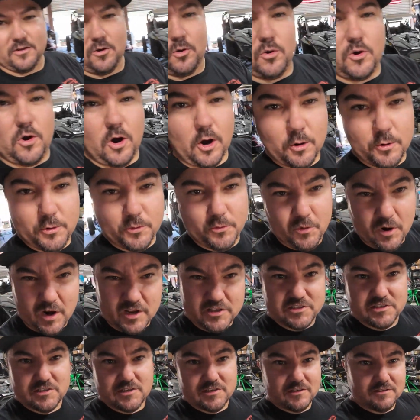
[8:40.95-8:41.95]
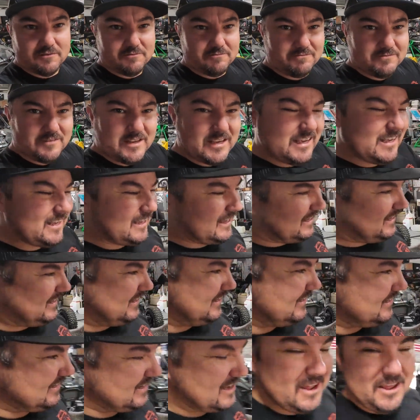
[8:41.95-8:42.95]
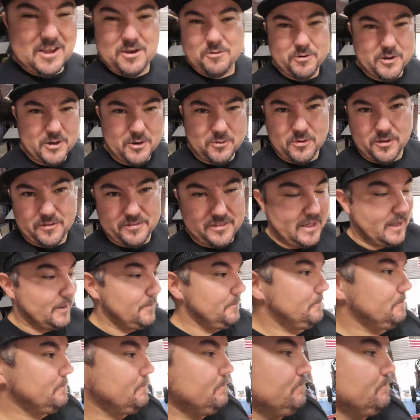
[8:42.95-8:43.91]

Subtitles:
the whole car would rust. We don't want that.